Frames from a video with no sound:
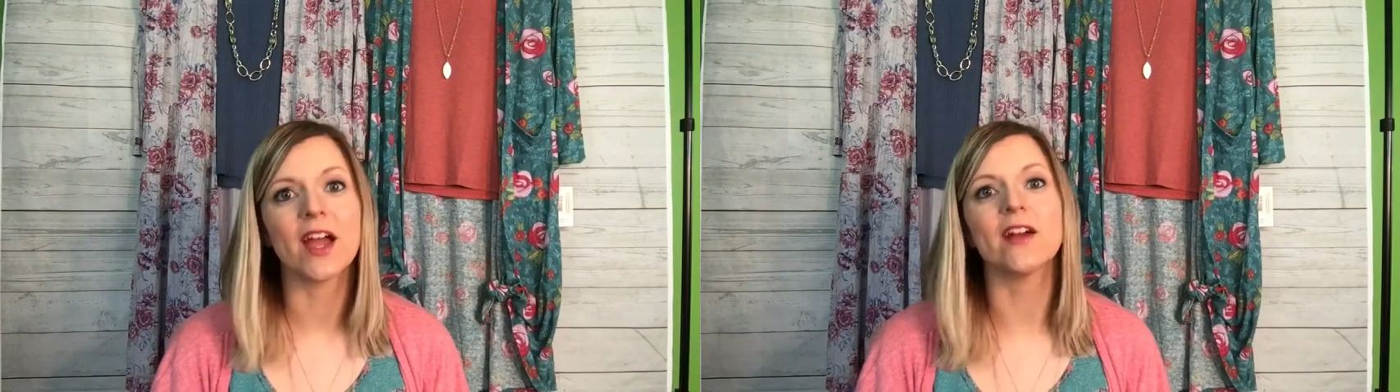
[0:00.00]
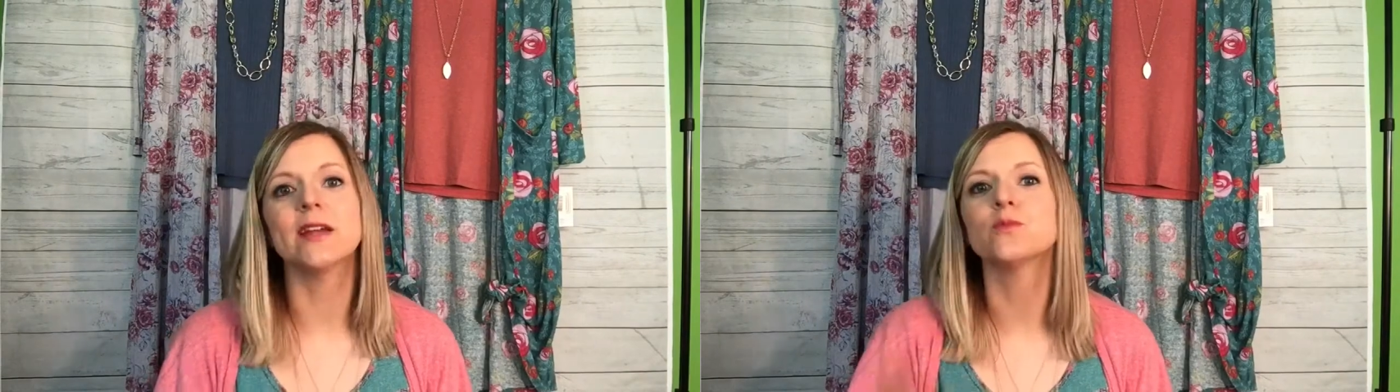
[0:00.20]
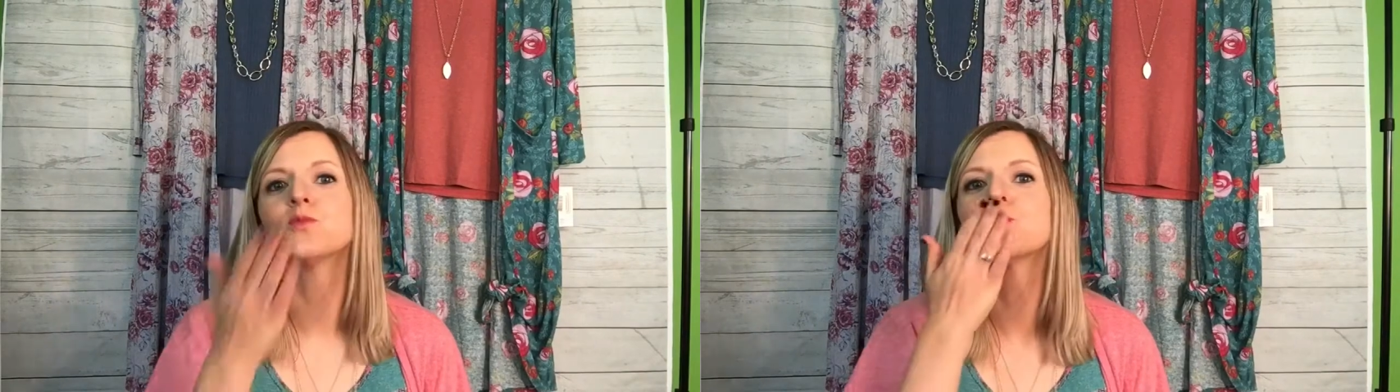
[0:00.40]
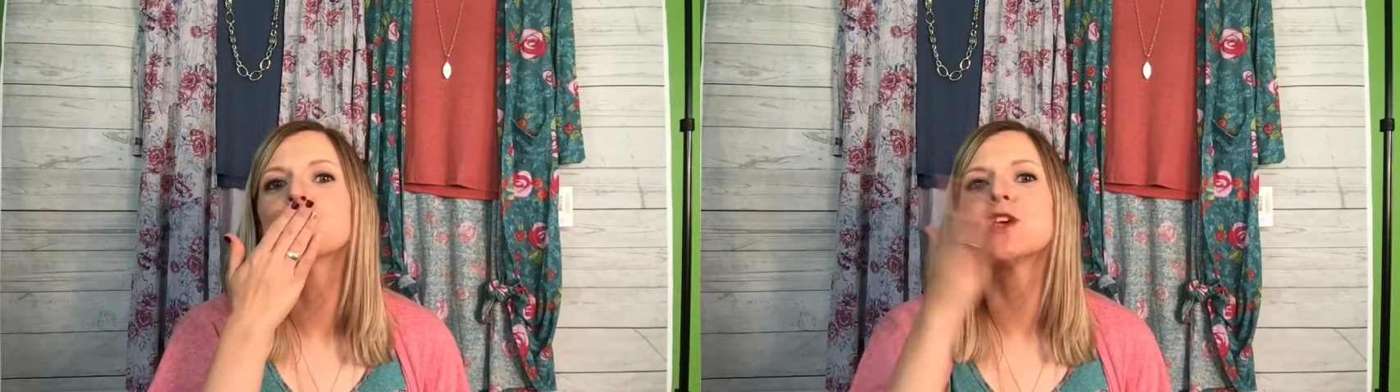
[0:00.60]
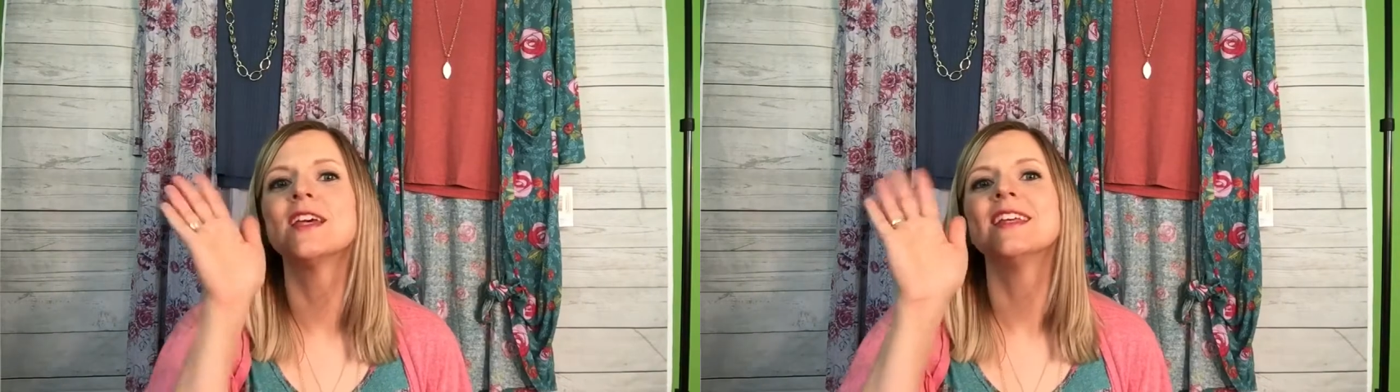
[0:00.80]
All right,
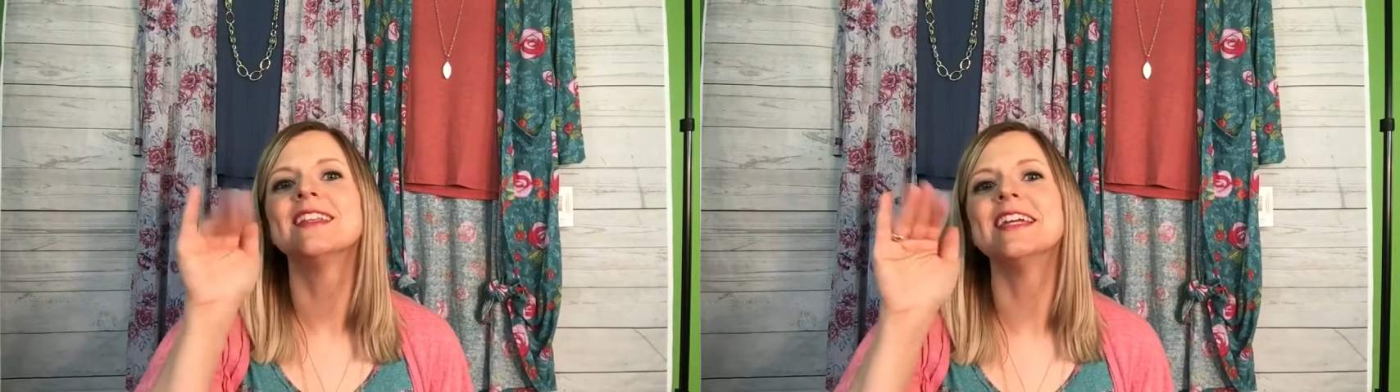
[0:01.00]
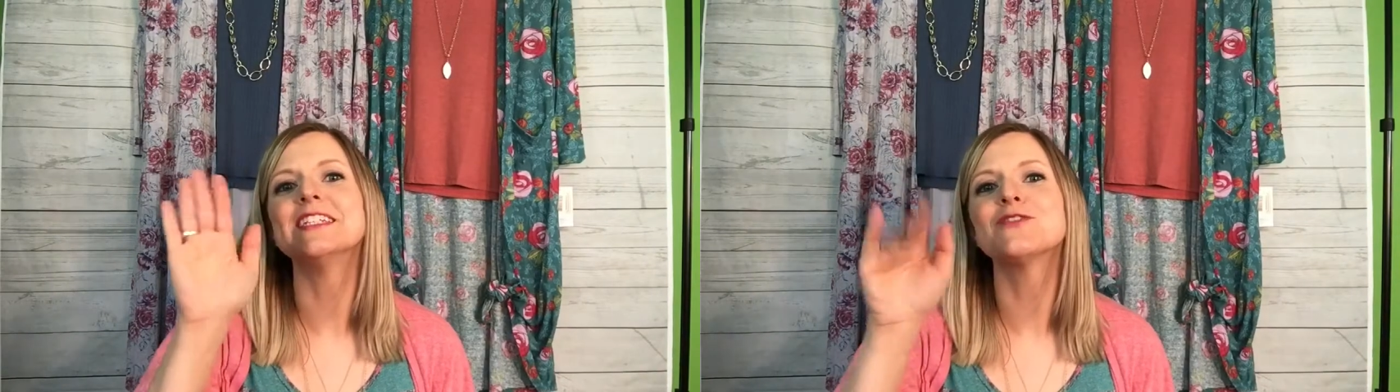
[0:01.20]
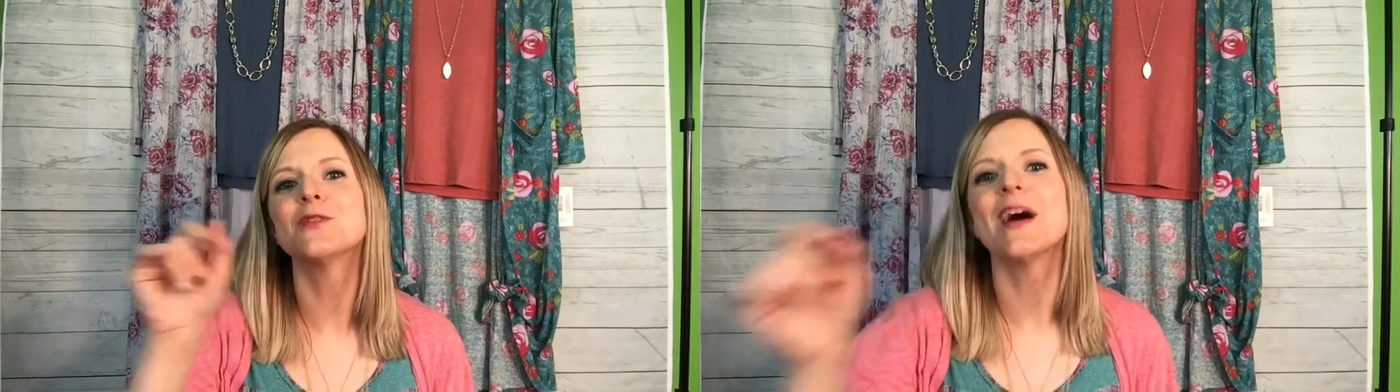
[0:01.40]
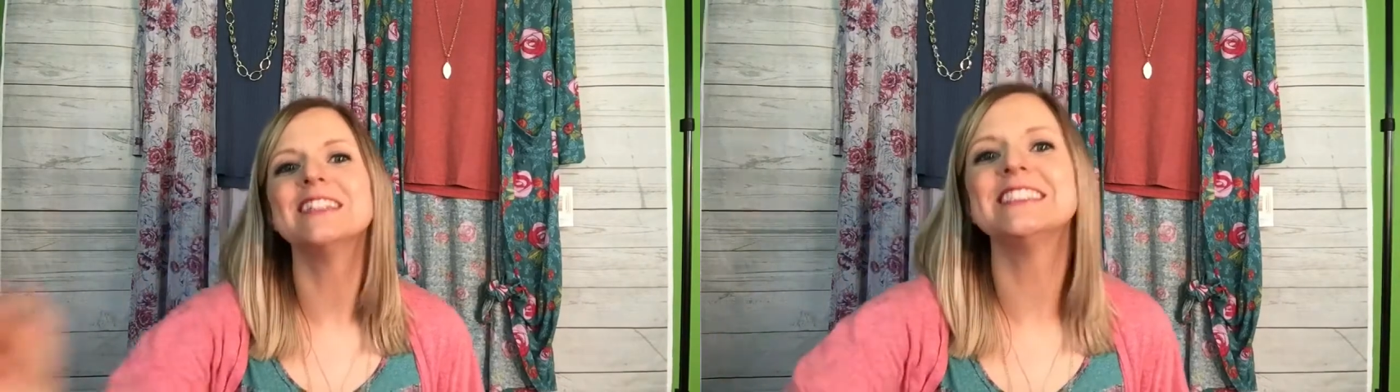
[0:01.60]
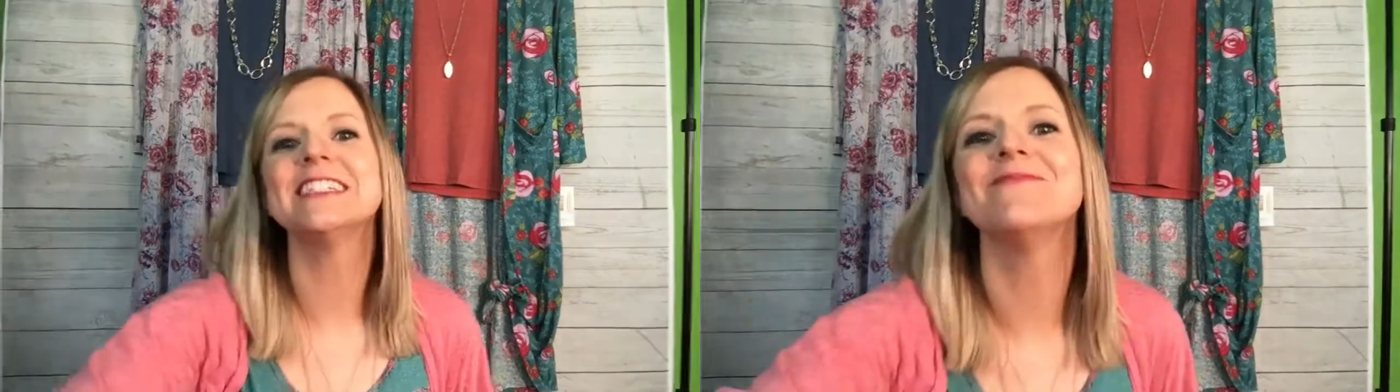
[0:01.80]
thanks for
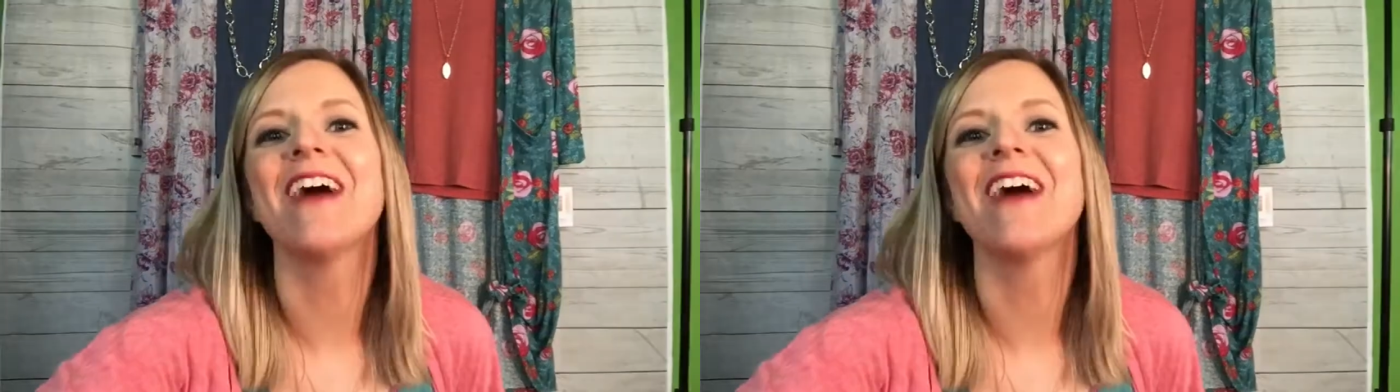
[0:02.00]
watching.